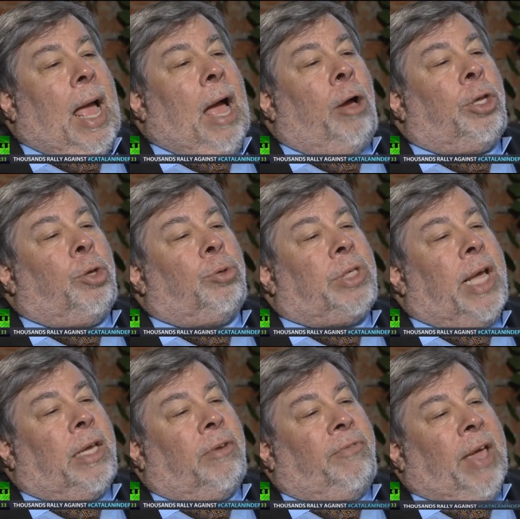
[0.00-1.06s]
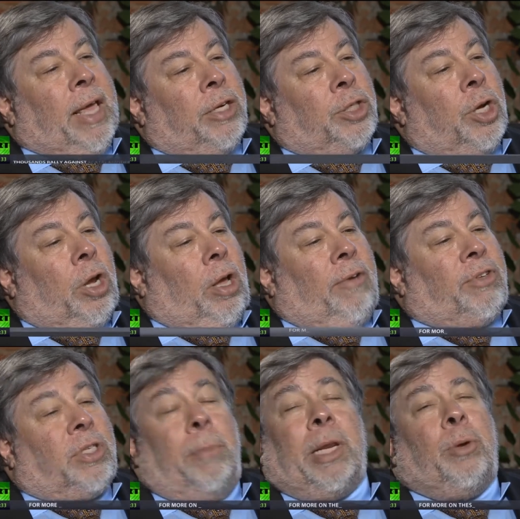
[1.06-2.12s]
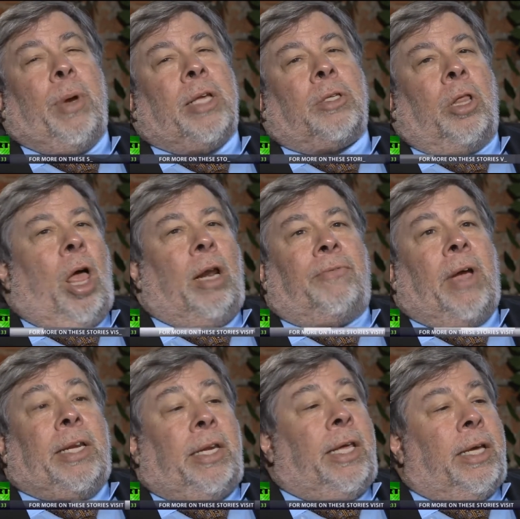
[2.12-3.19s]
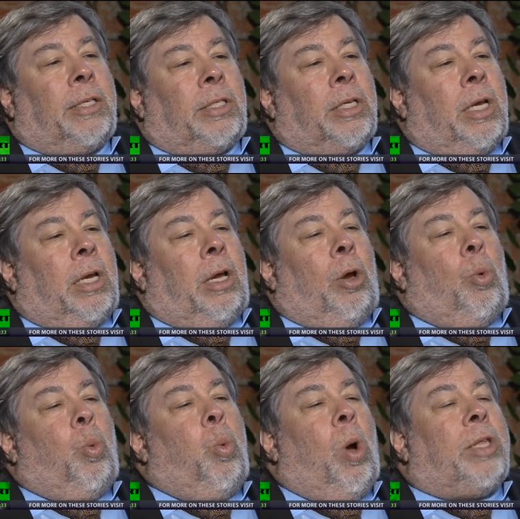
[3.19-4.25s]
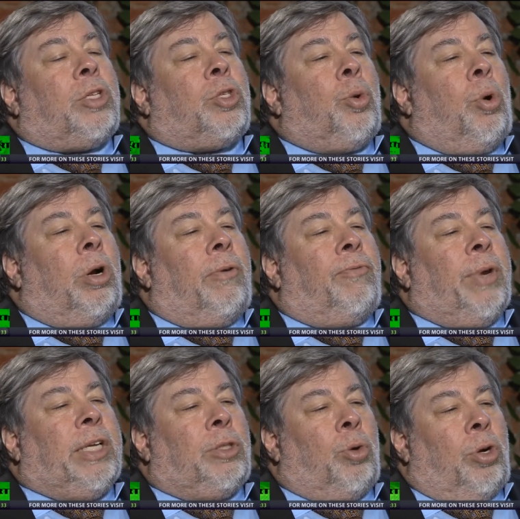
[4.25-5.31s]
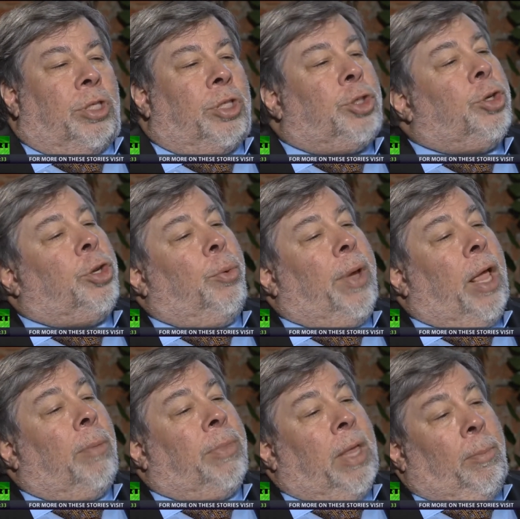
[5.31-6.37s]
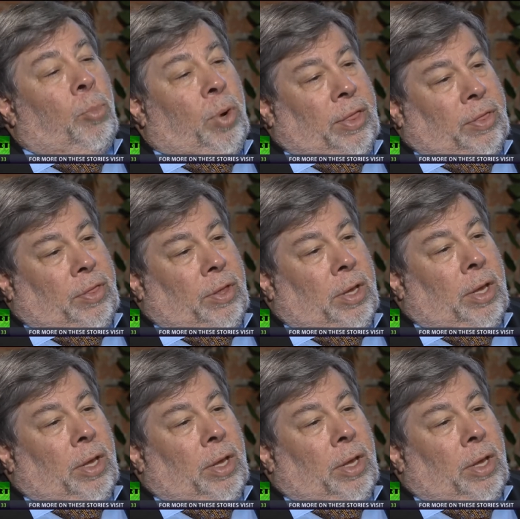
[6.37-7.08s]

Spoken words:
How do you take advantage of somebody who has a lot of ideas? What sort of resources should you help them with?